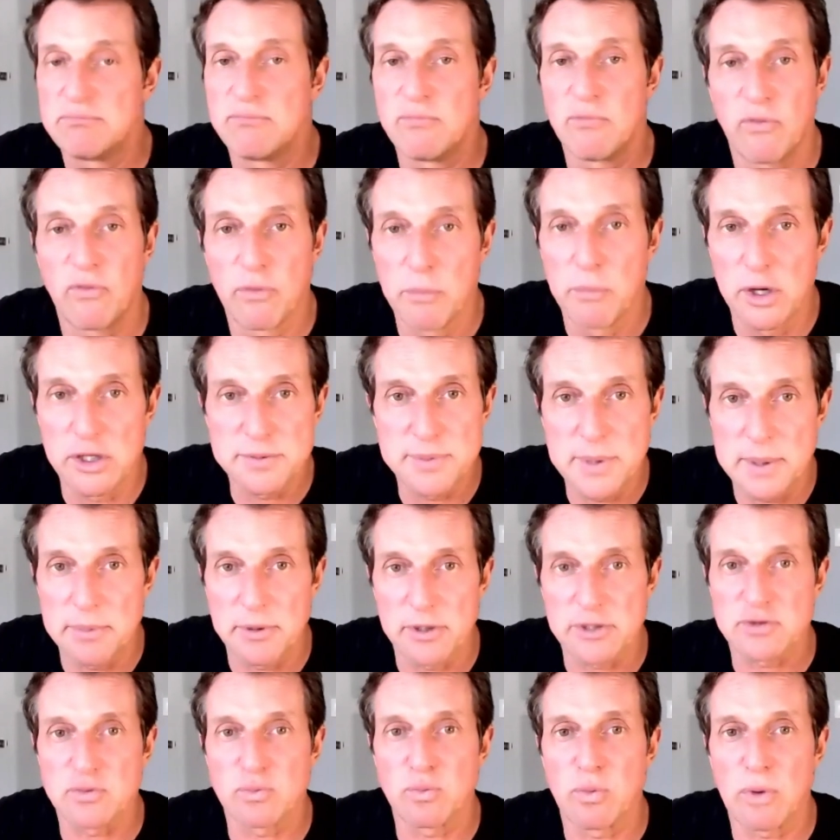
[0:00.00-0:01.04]
For most people,
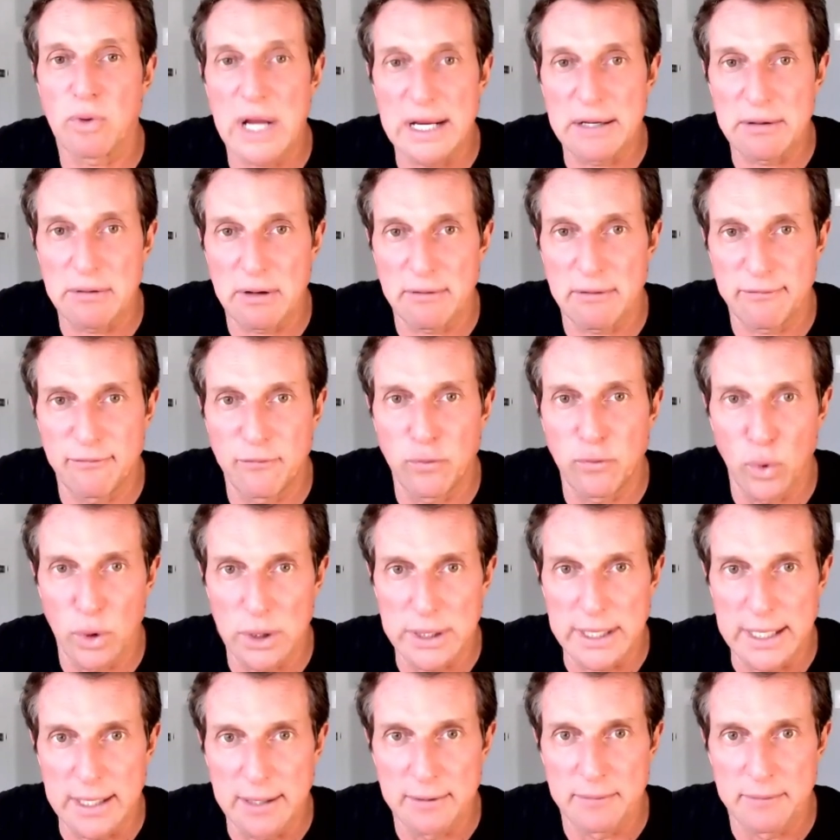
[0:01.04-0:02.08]
it's right around
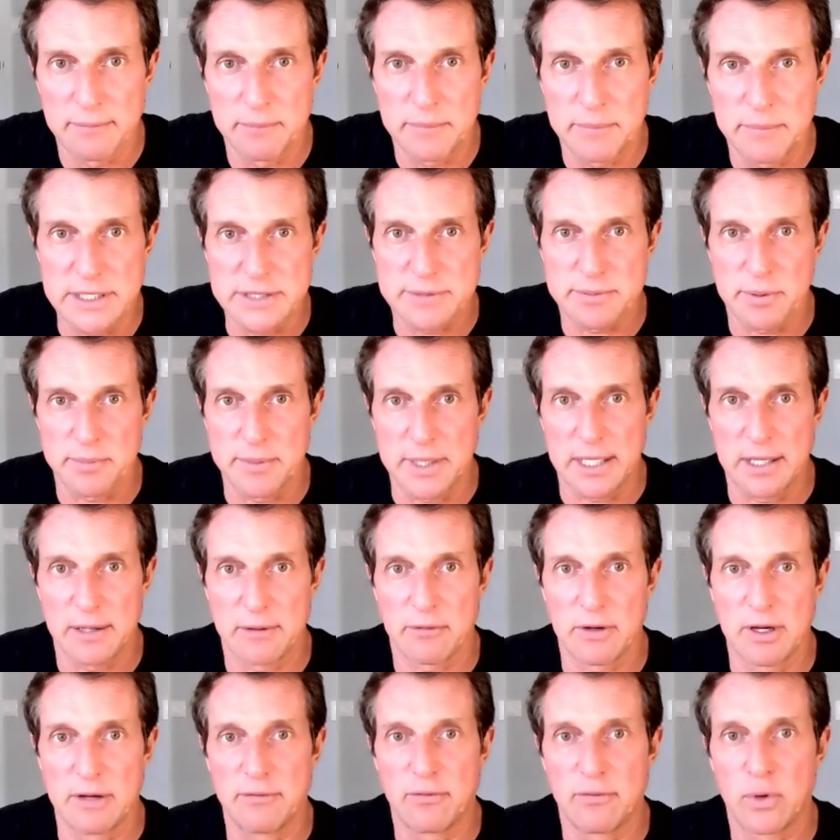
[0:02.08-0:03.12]
40 beats per minute,
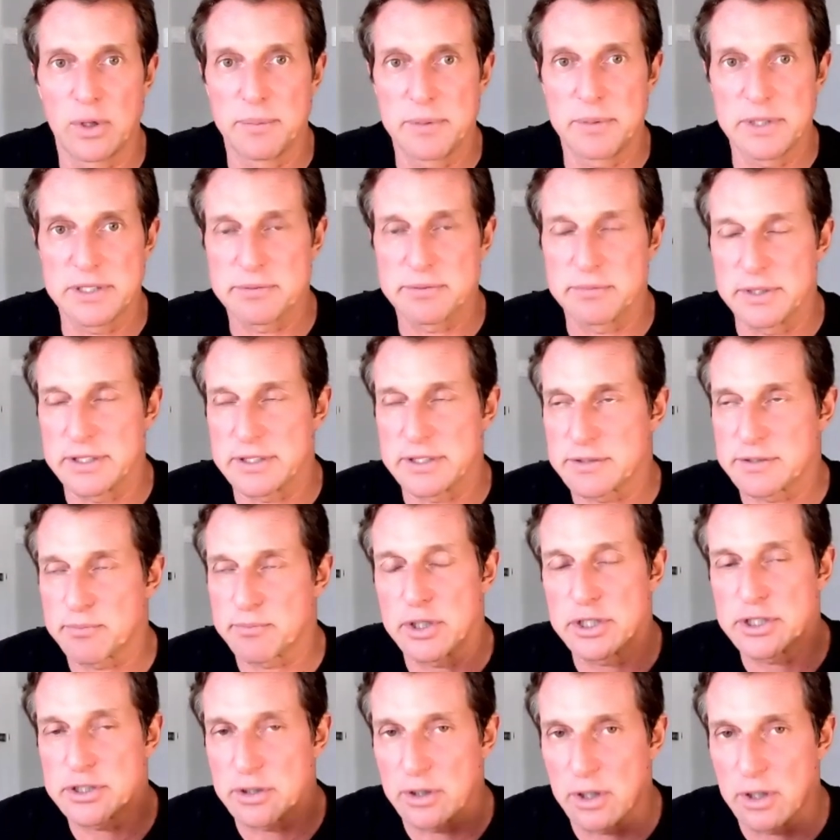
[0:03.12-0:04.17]
right? 40 beats per minute. It's pretty
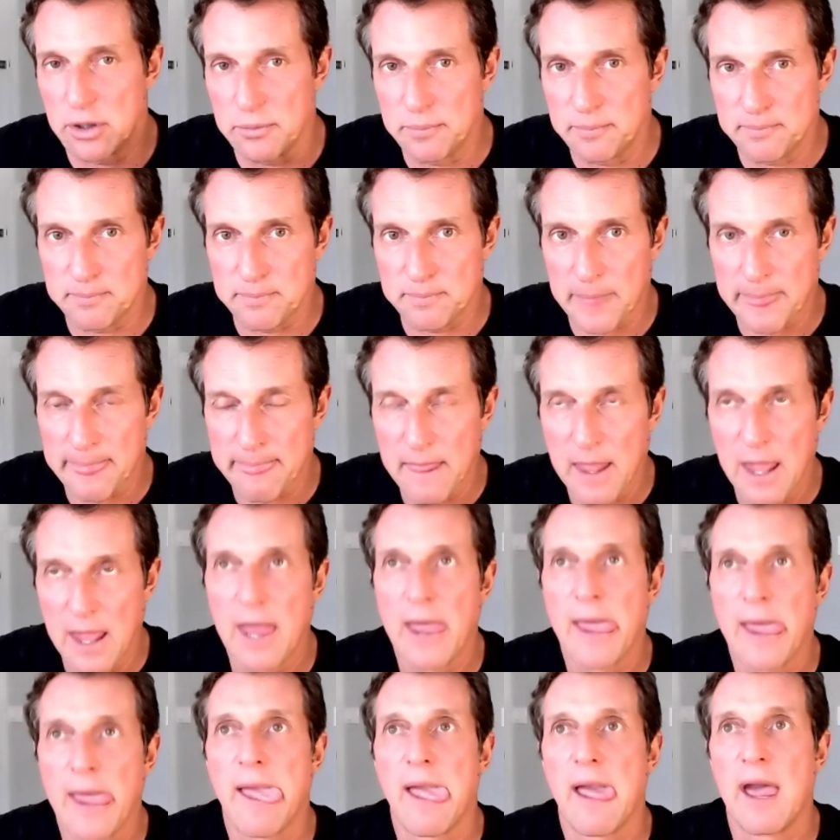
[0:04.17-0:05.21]
slow.
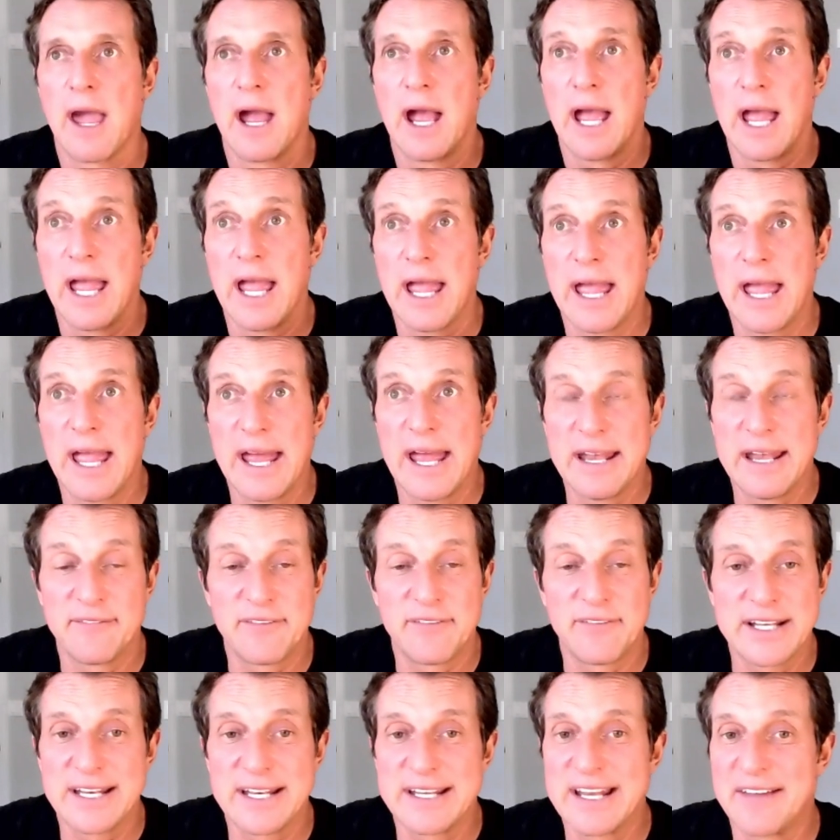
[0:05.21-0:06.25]
And if I
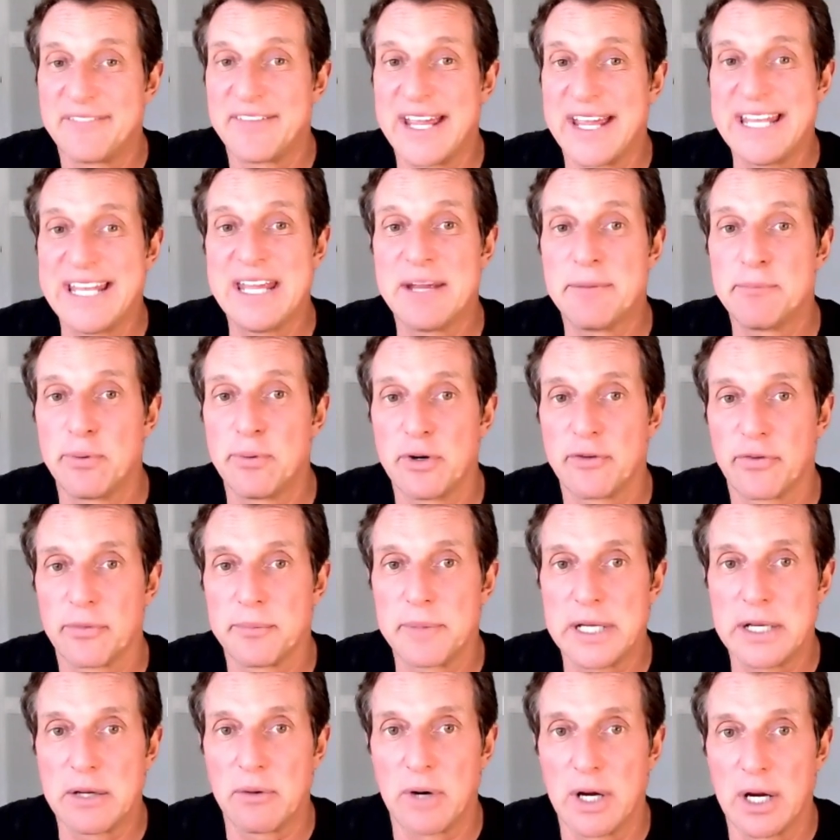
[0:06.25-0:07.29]
didn't have any input from
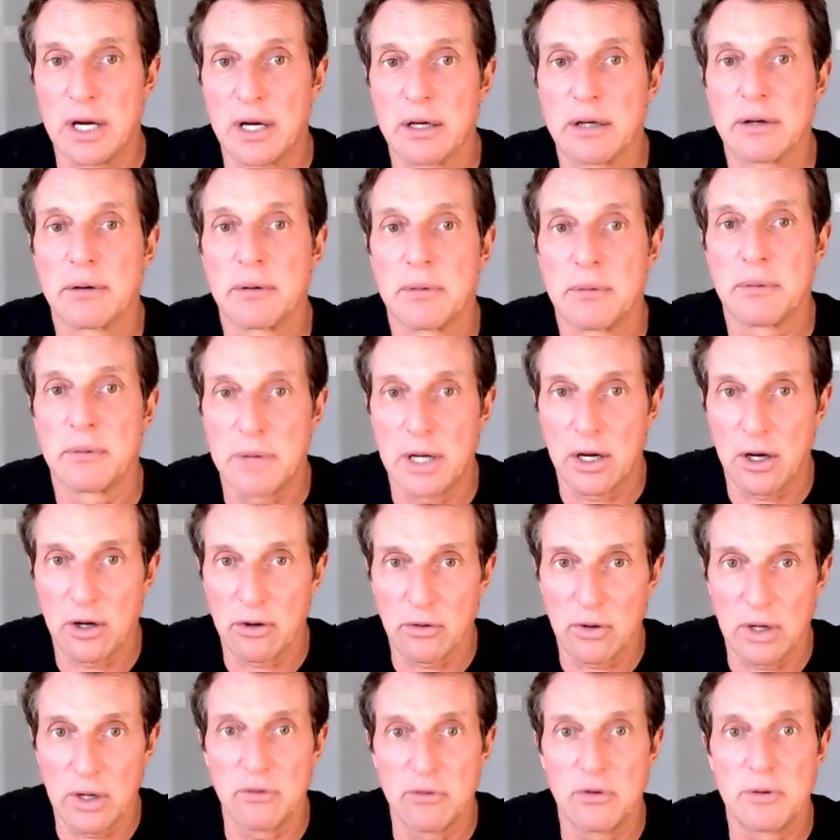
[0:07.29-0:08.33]
anywhere, my heart
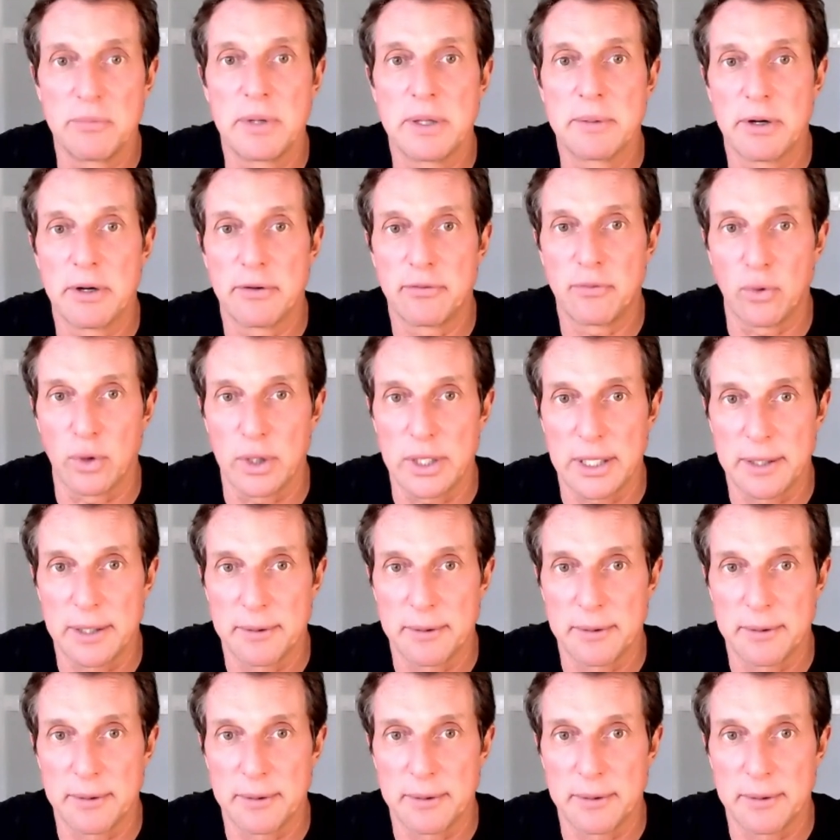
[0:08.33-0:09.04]
rate would be about 40.